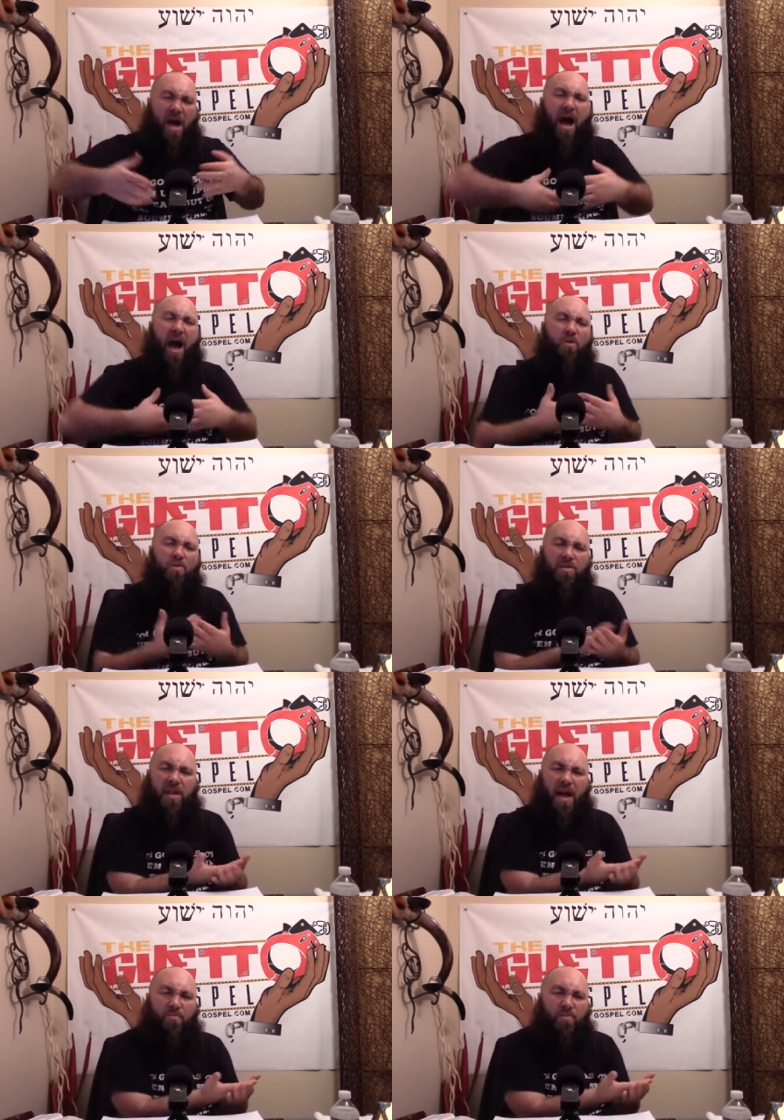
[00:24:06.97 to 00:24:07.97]
How is
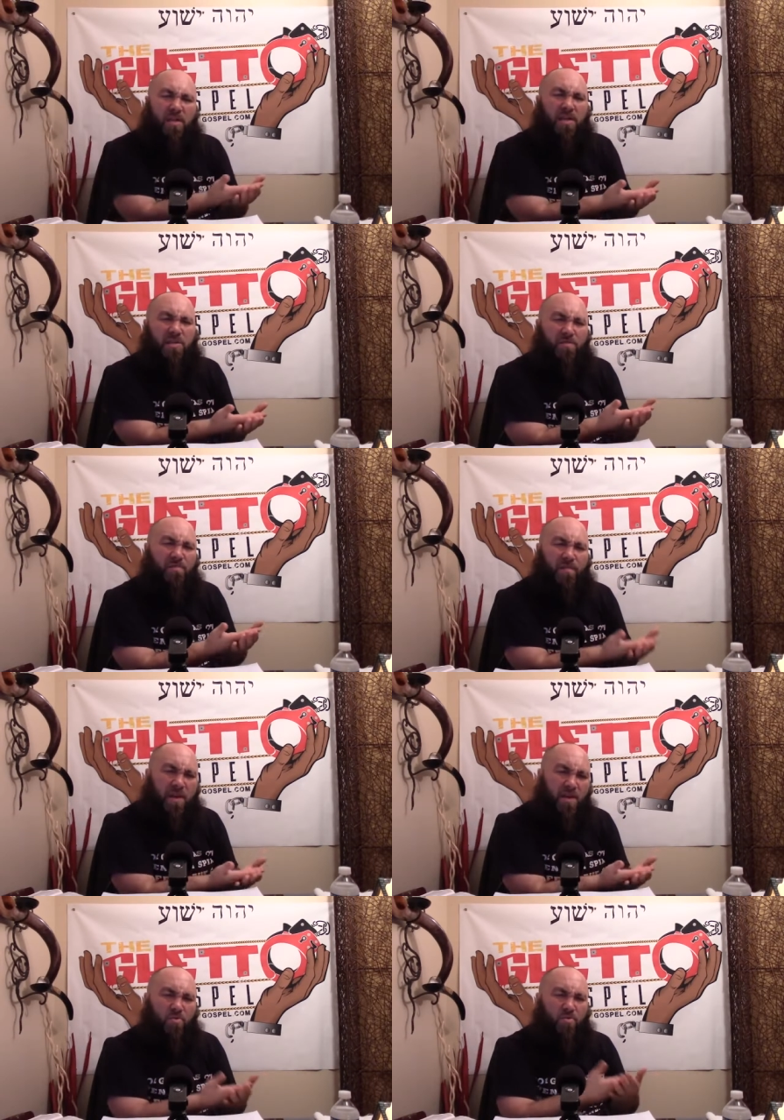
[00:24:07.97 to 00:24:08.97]
it I release a
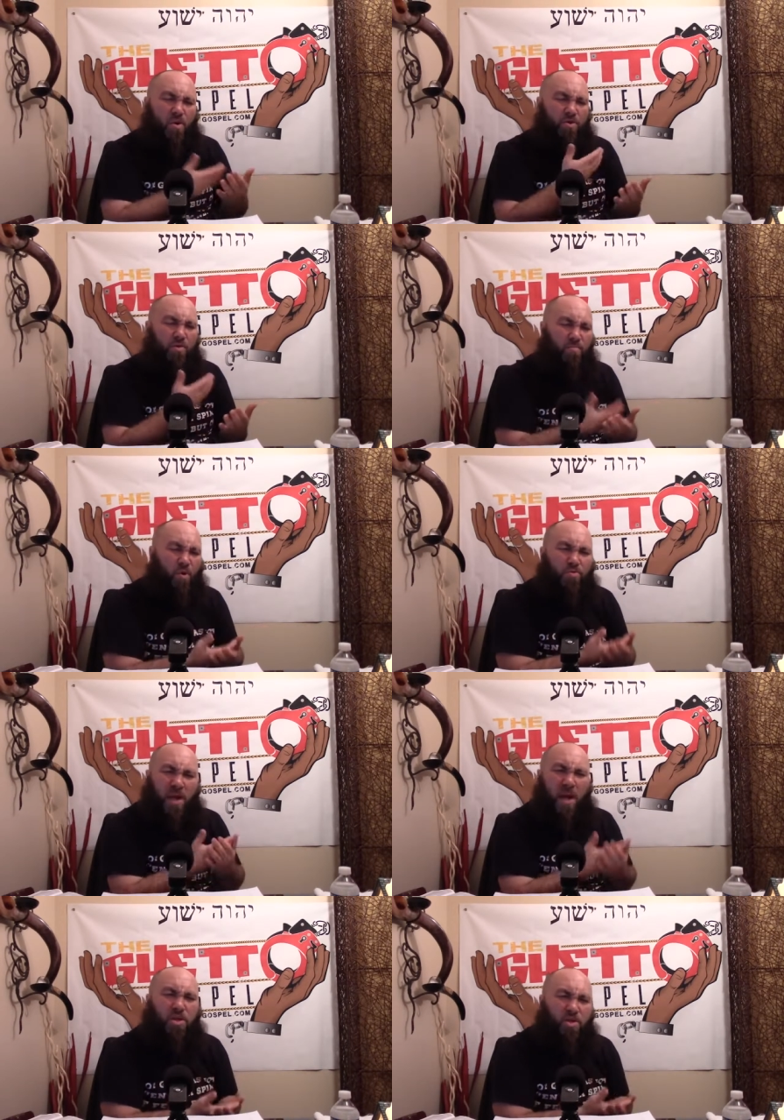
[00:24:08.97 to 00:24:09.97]
video called The Most
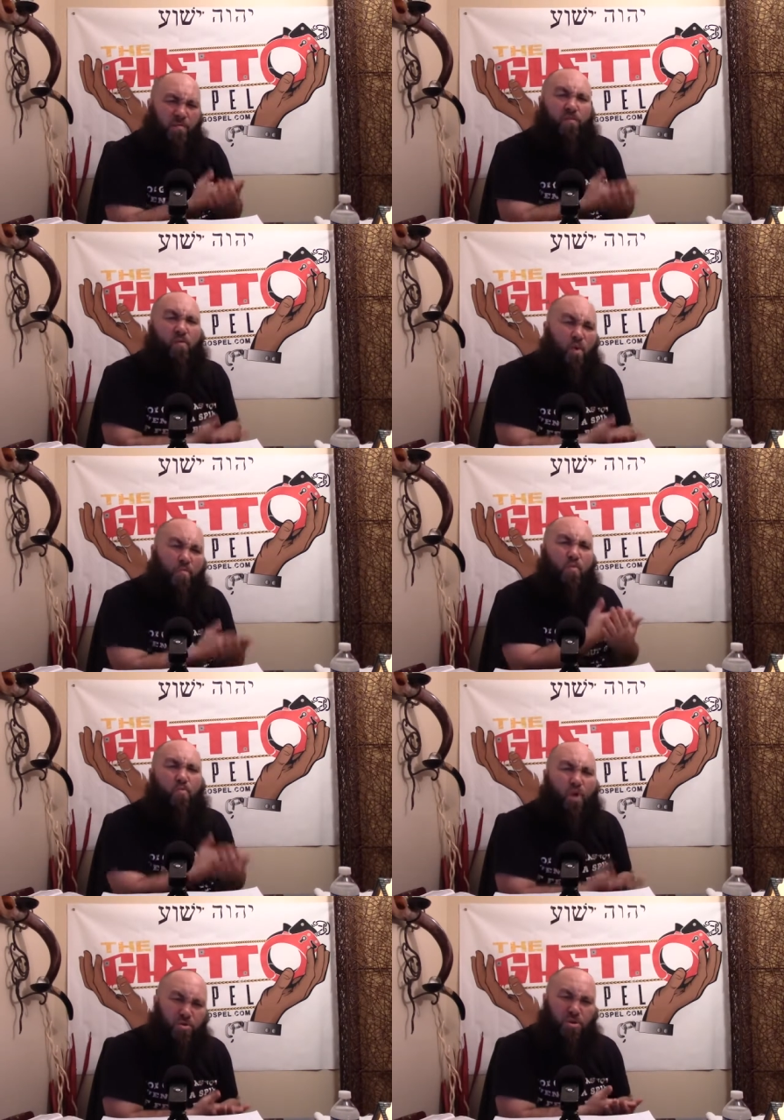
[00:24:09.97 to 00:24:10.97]
Ancient Form
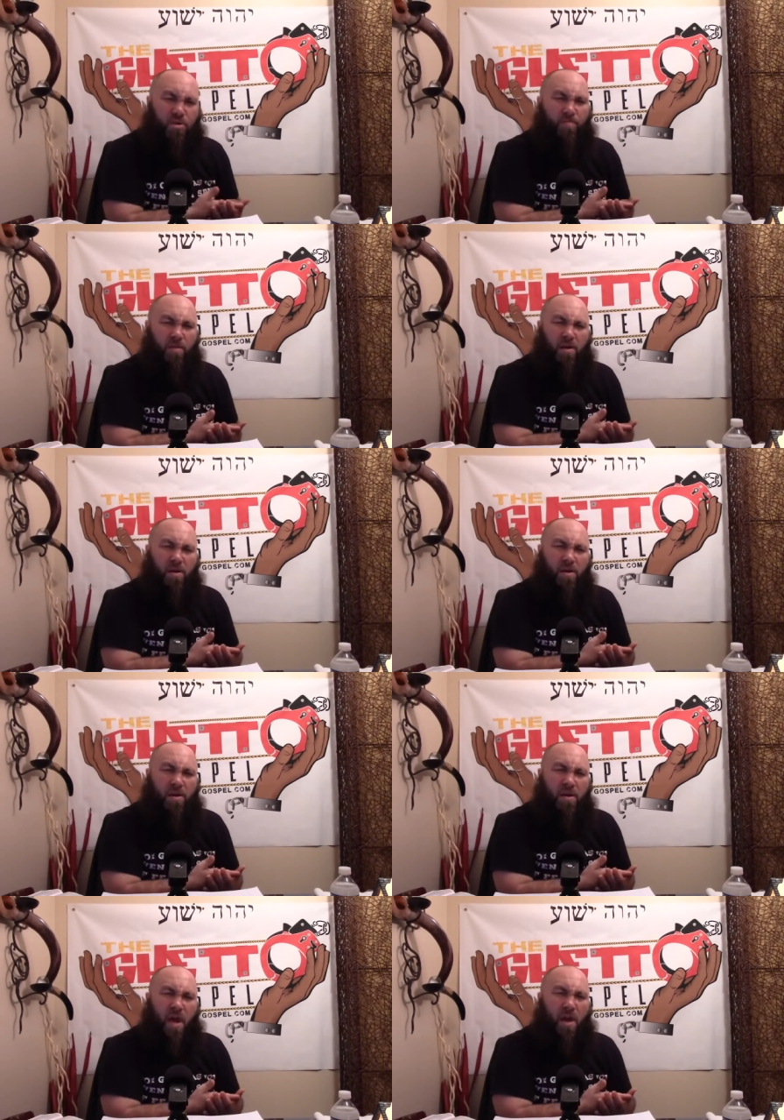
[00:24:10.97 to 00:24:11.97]
of Worship,
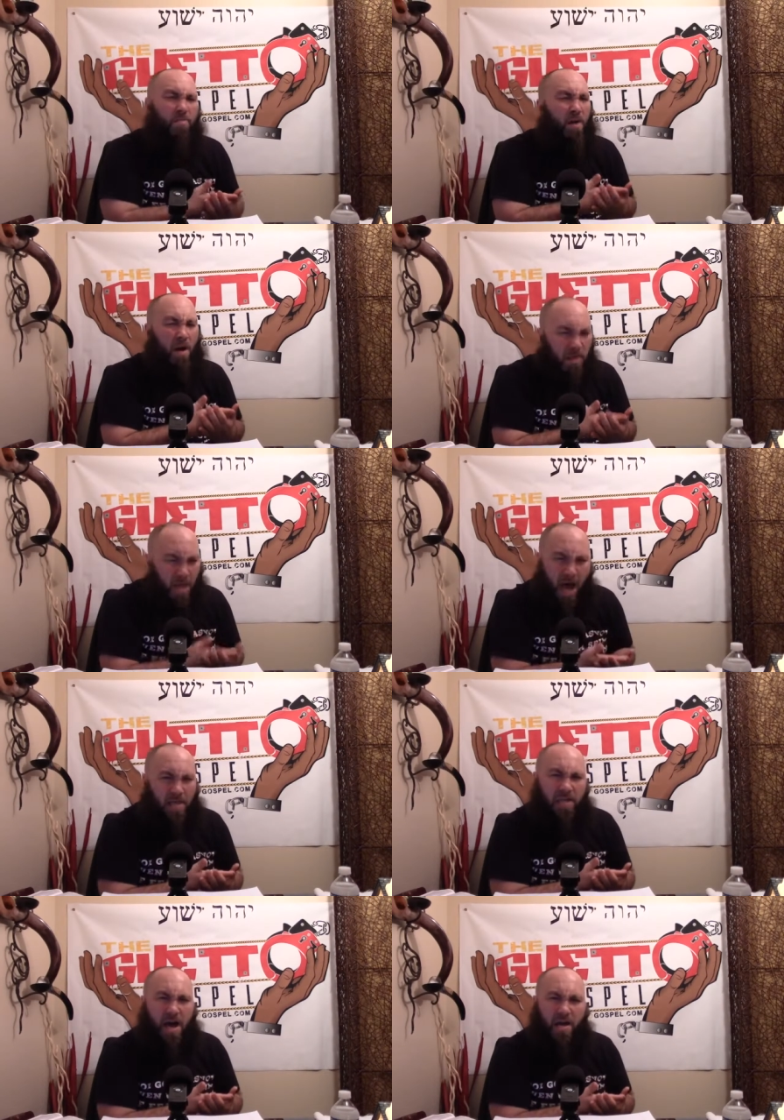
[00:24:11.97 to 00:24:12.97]
and a
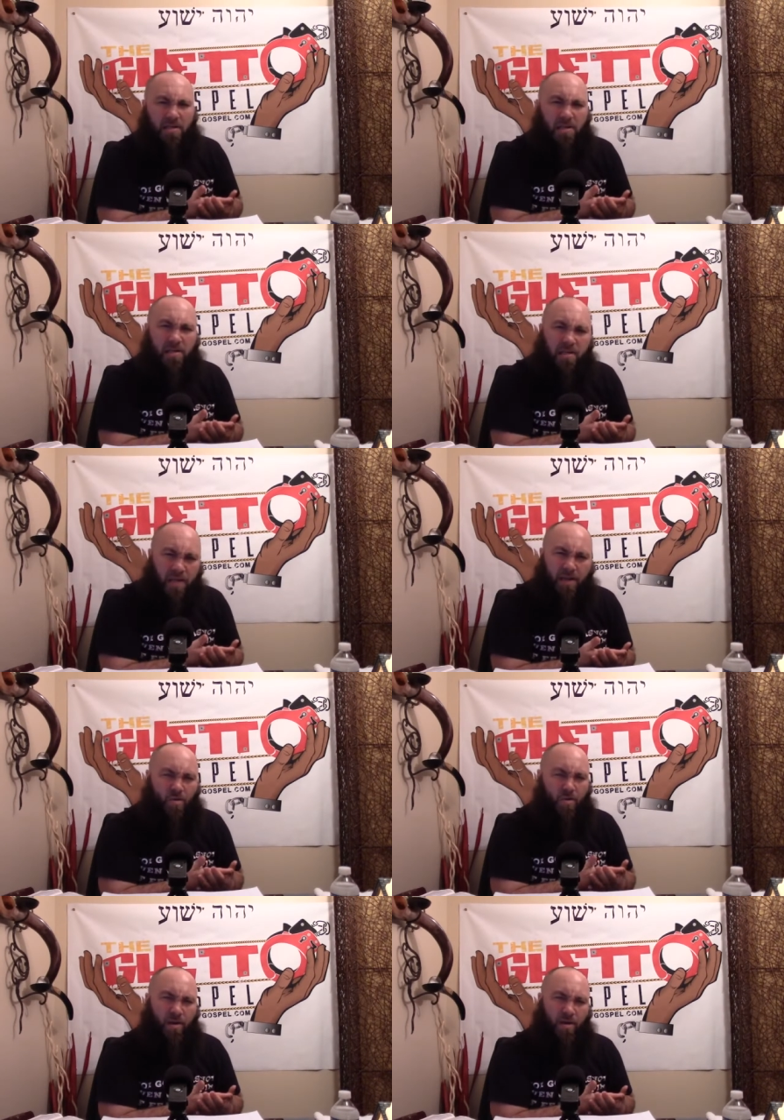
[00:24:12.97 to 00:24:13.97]
lot of y'all didn't click
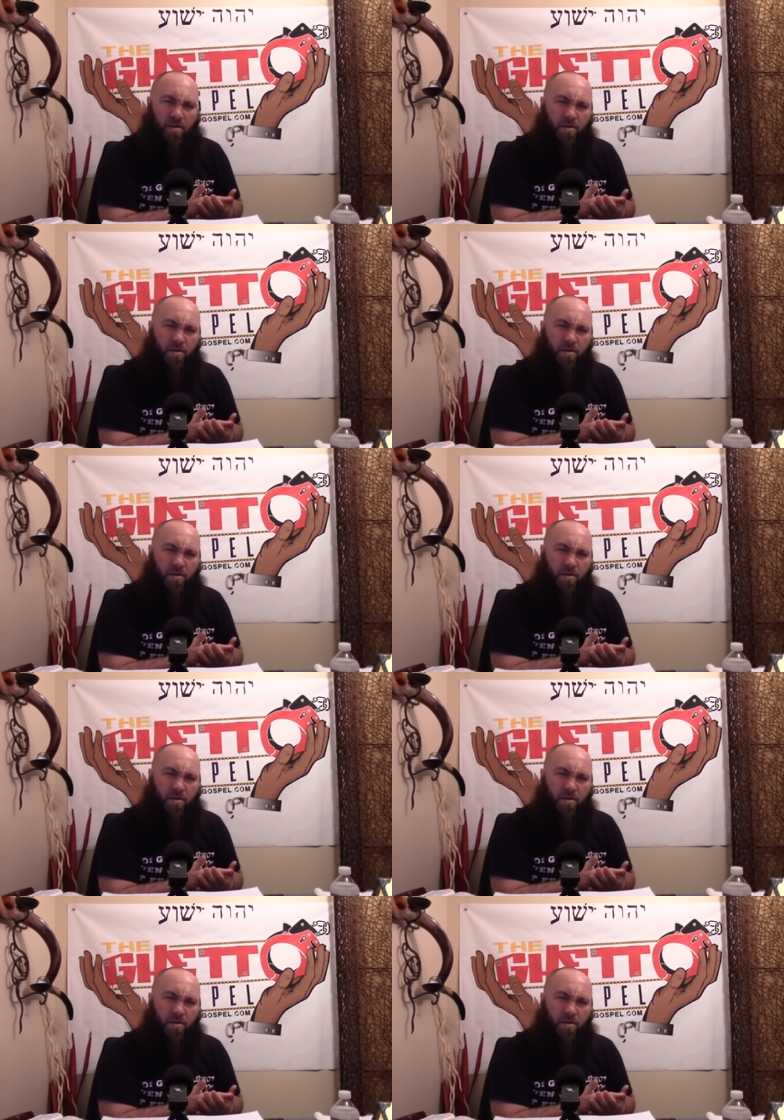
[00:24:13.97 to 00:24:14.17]
on it?